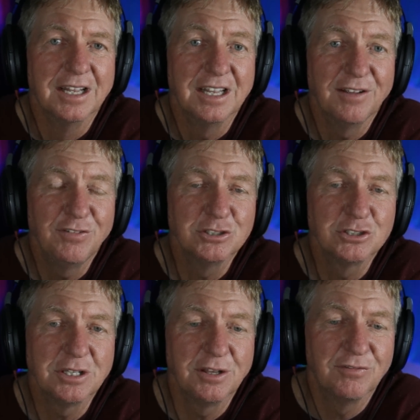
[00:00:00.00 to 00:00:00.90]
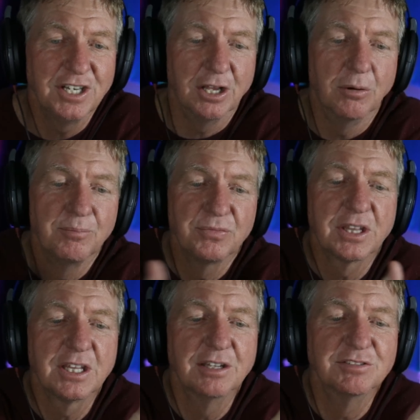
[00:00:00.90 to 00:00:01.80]
If you enjoyed the video,
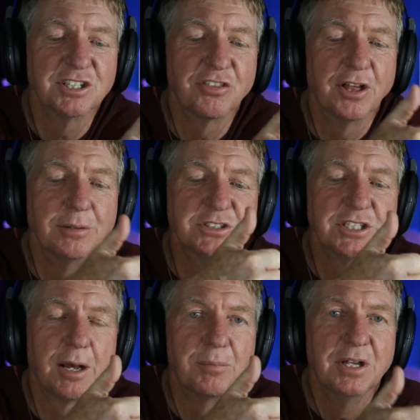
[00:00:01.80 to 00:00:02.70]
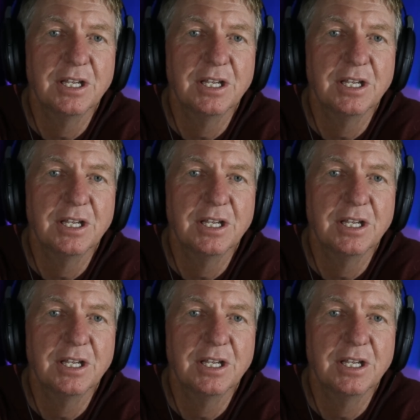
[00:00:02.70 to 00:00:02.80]
give us a thumbs up.